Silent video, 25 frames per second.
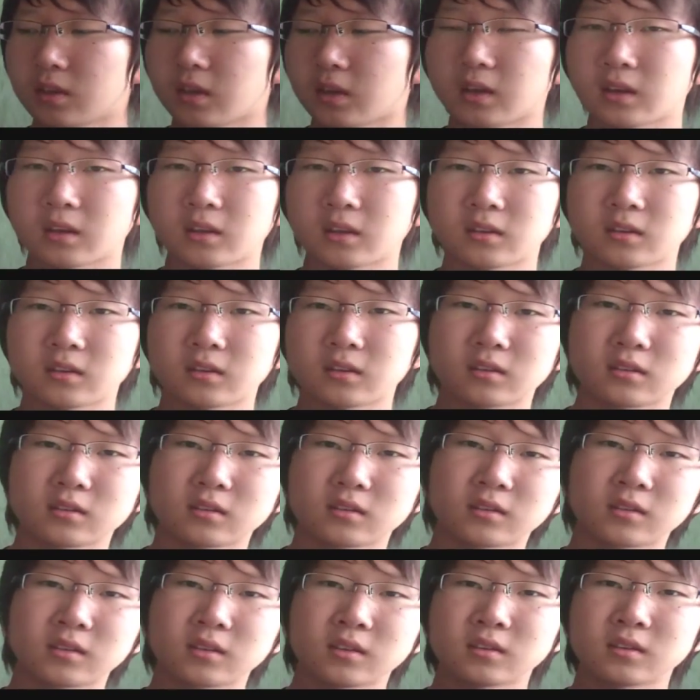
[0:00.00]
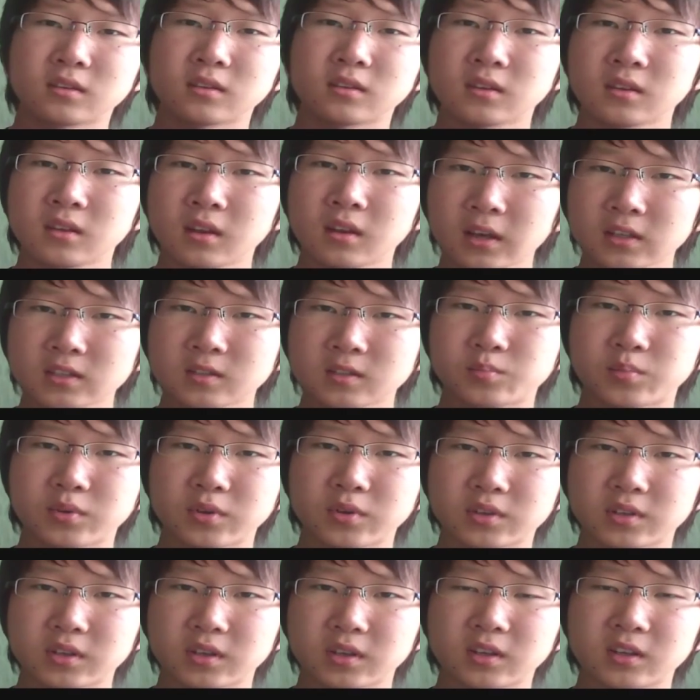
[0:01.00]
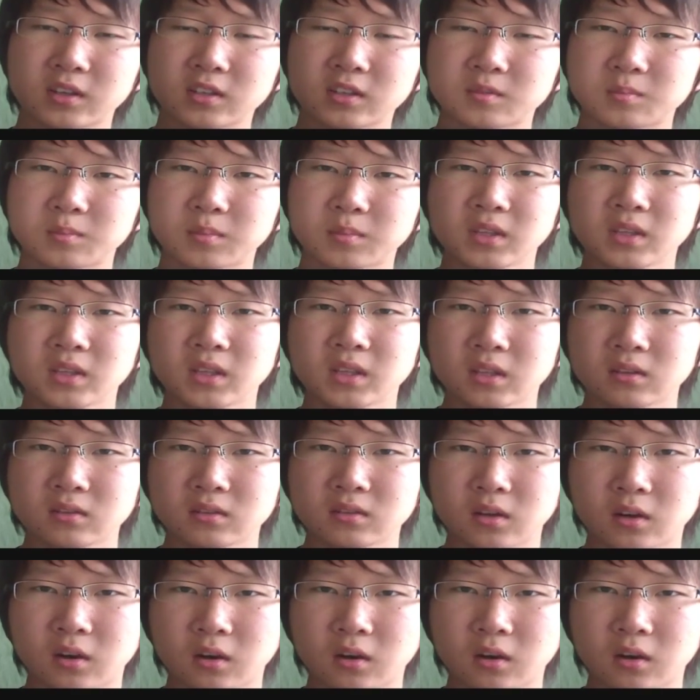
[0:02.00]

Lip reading: And the next book is Minna no